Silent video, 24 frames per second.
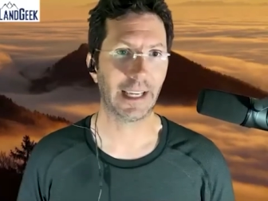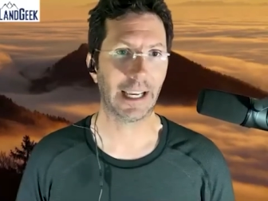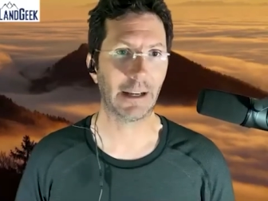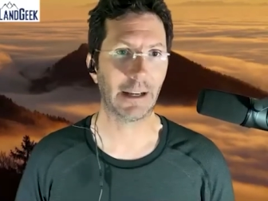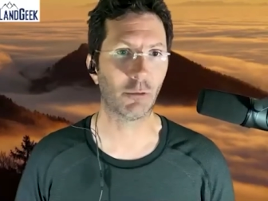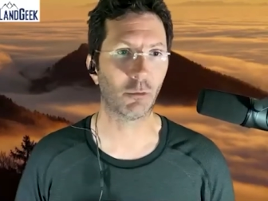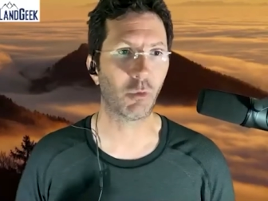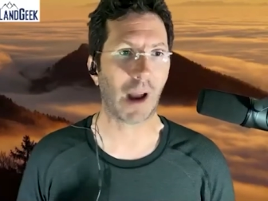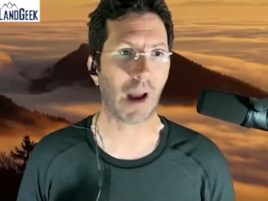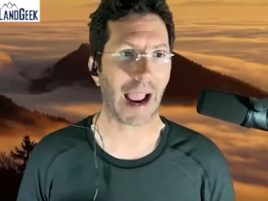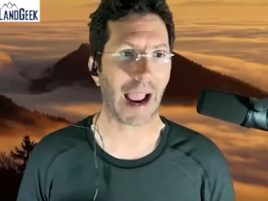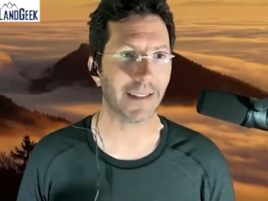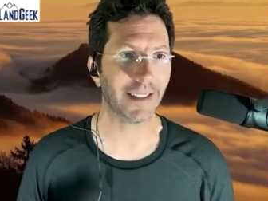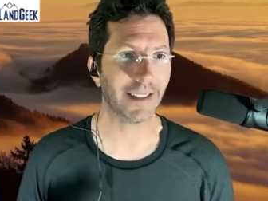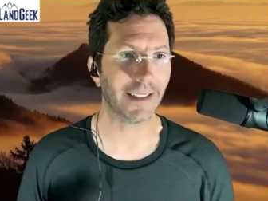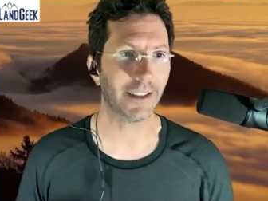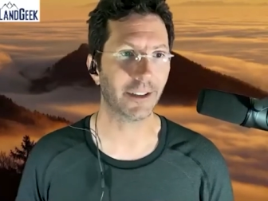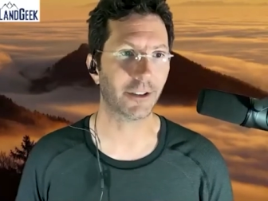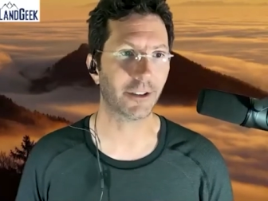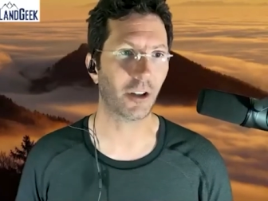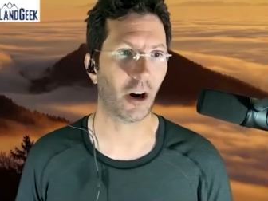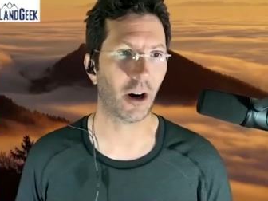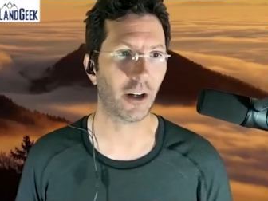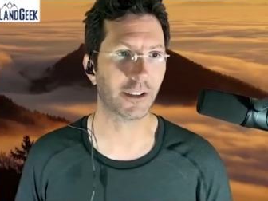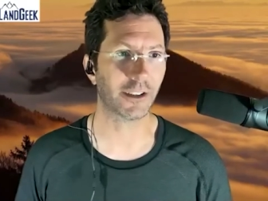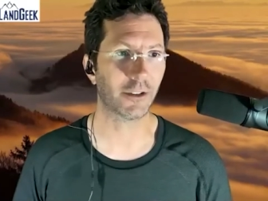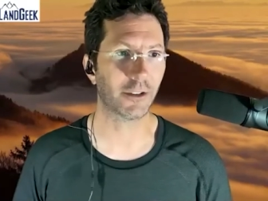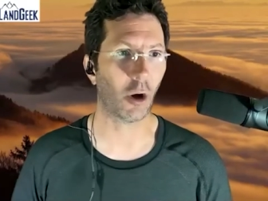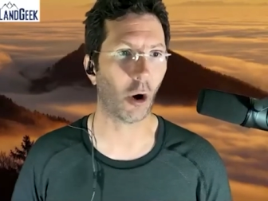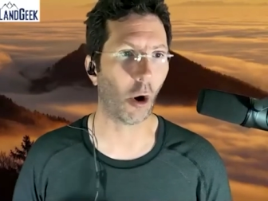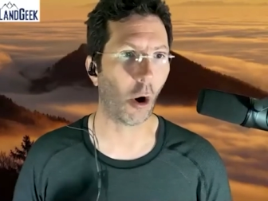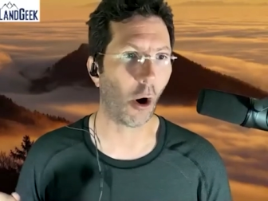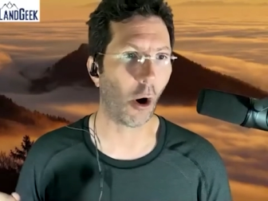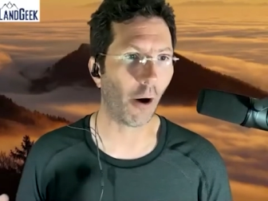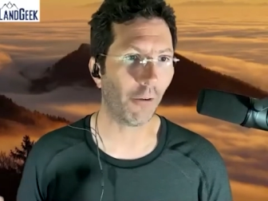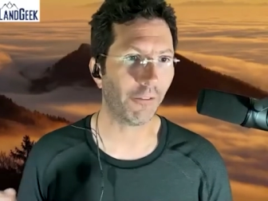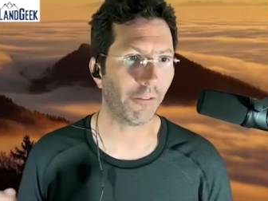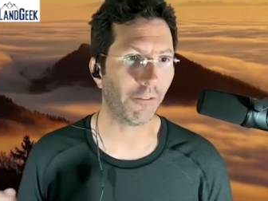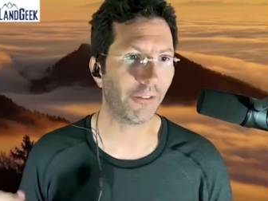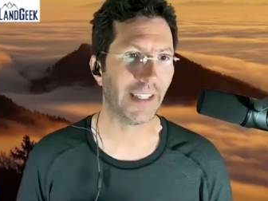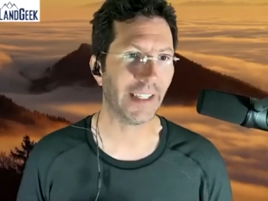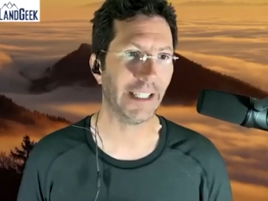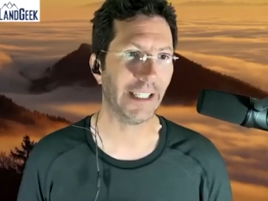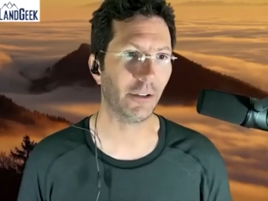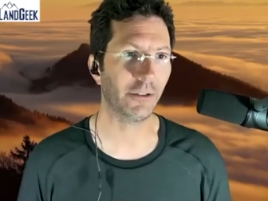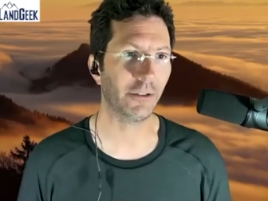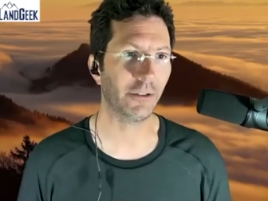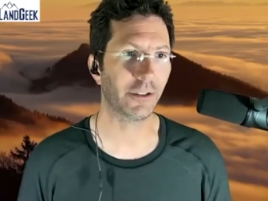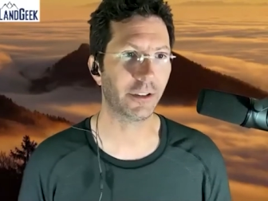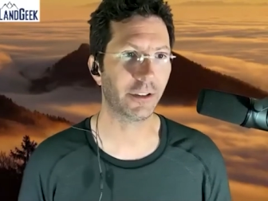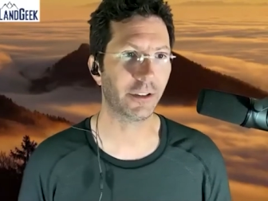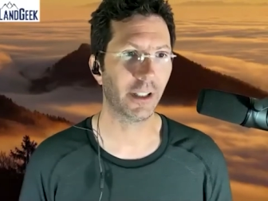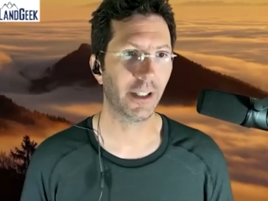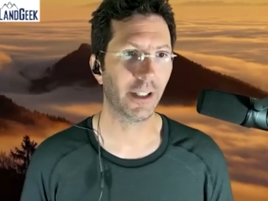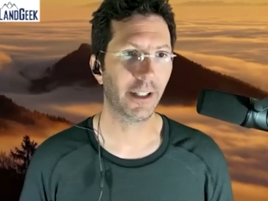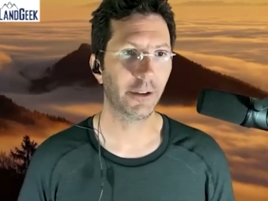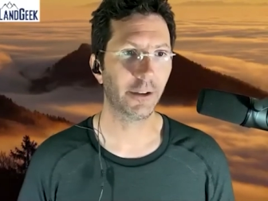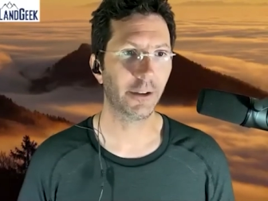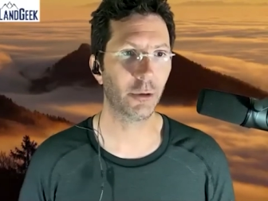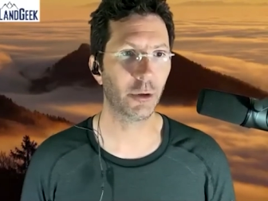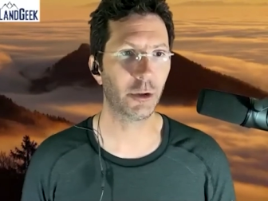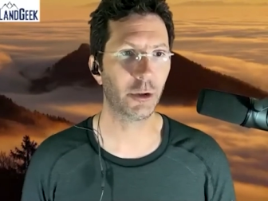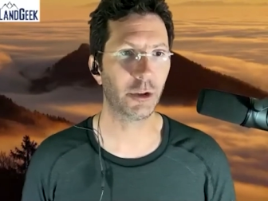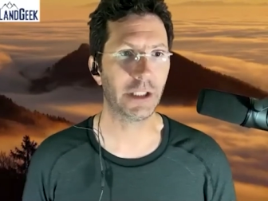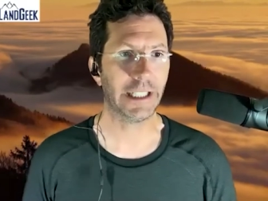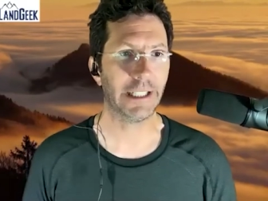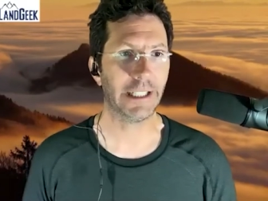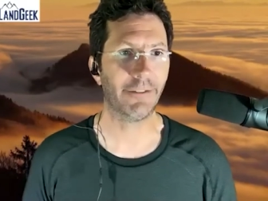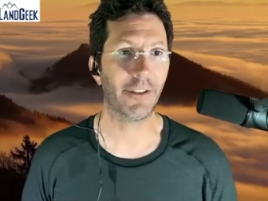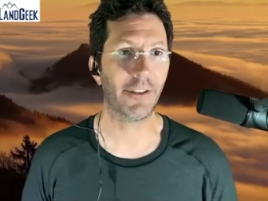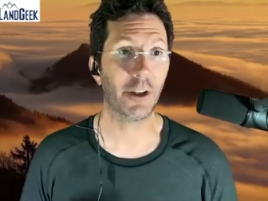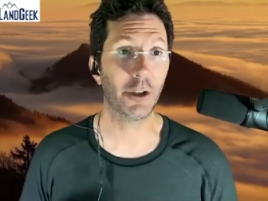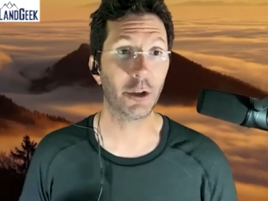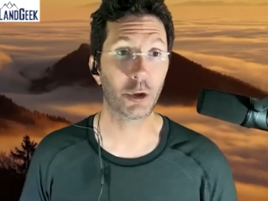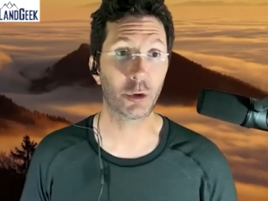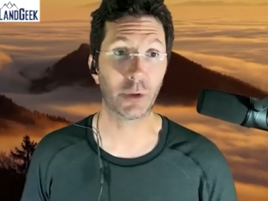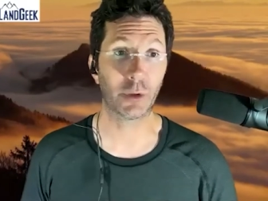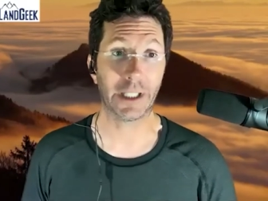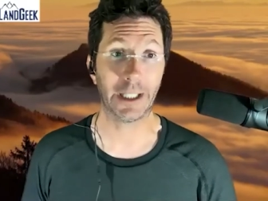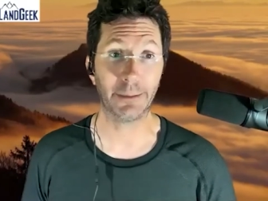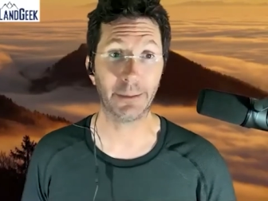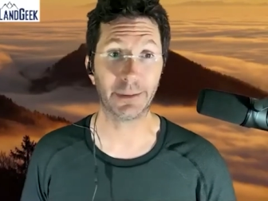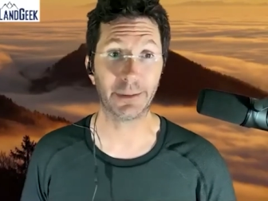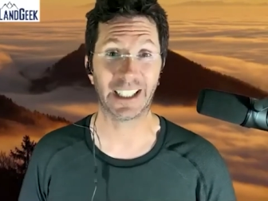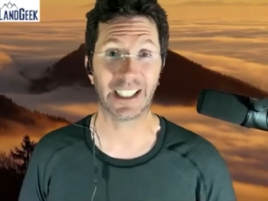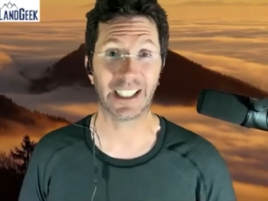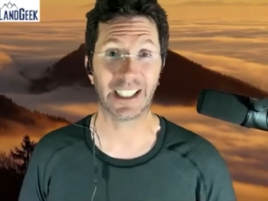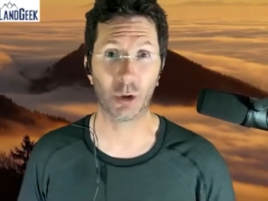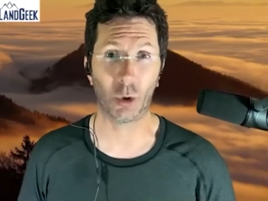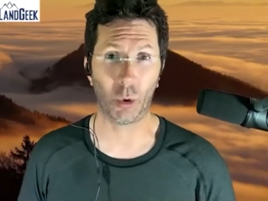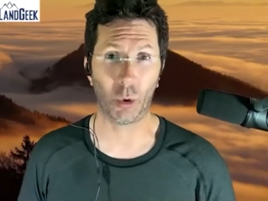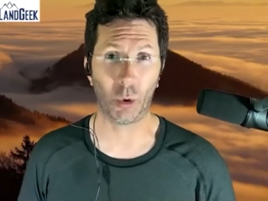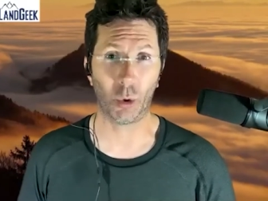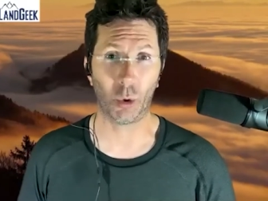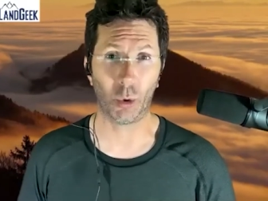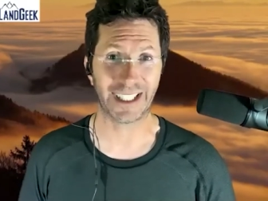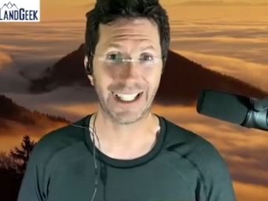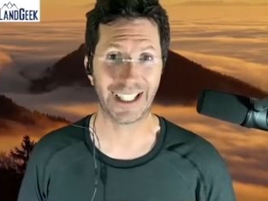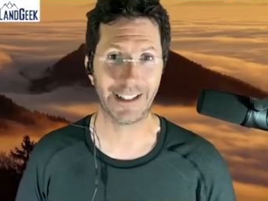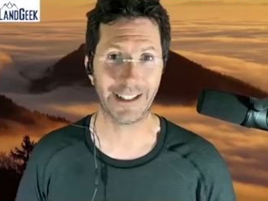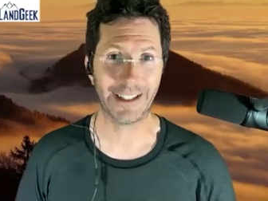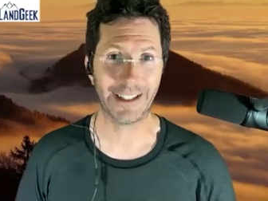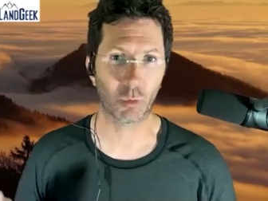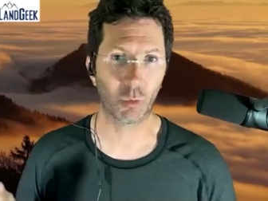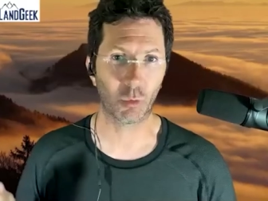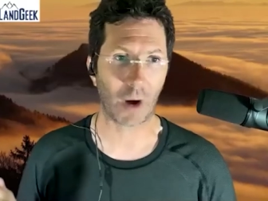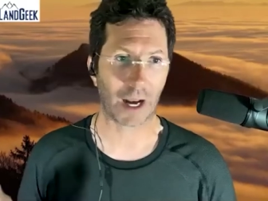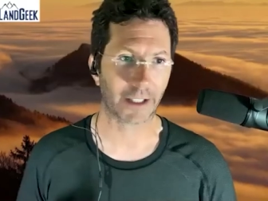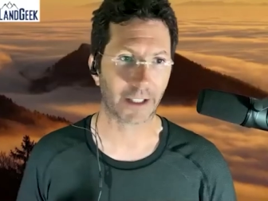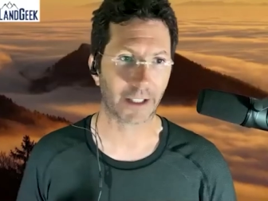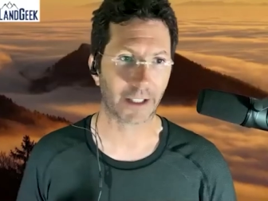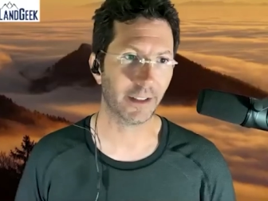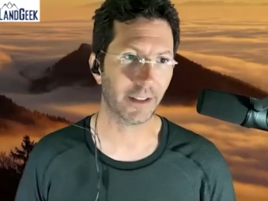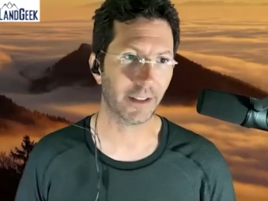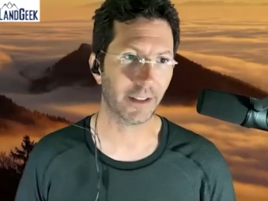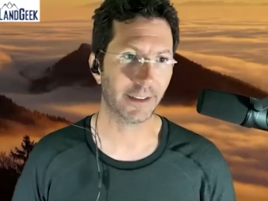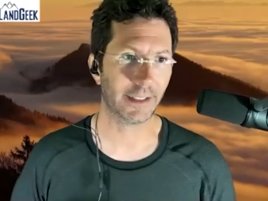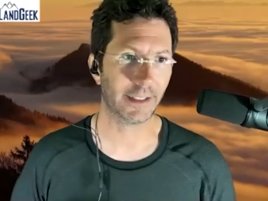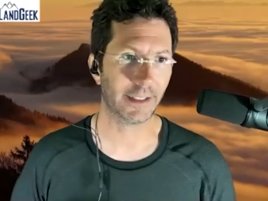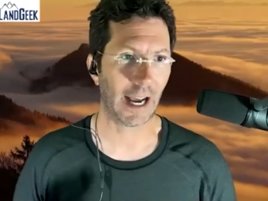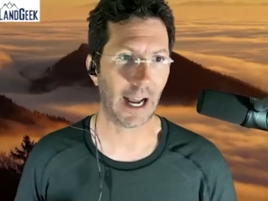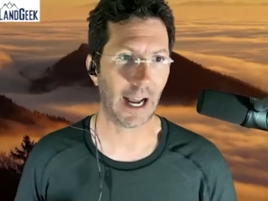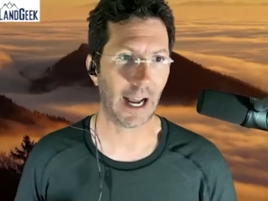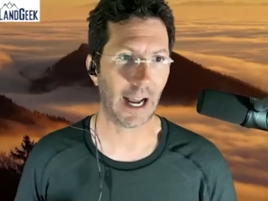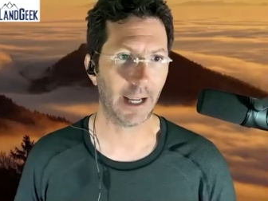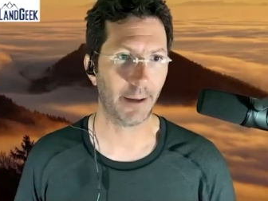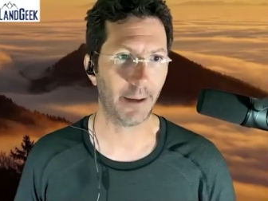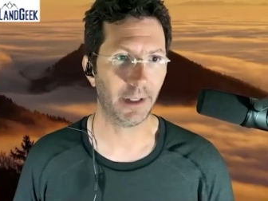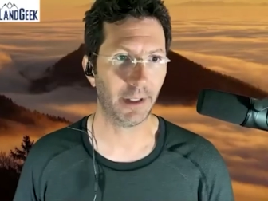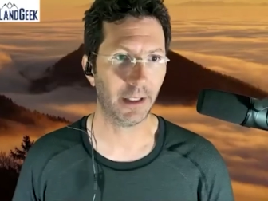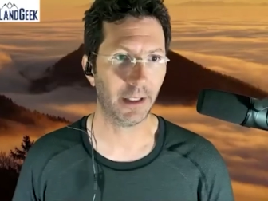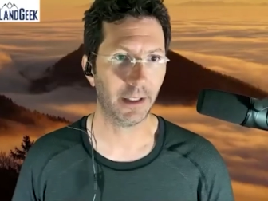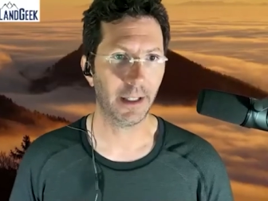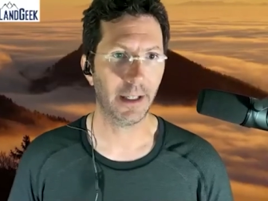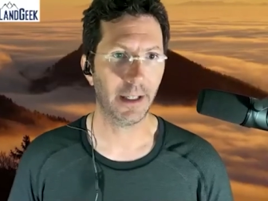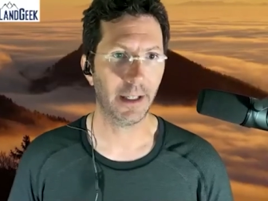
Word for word: and rising stars in all fields to achieve their dreams and goals in record time.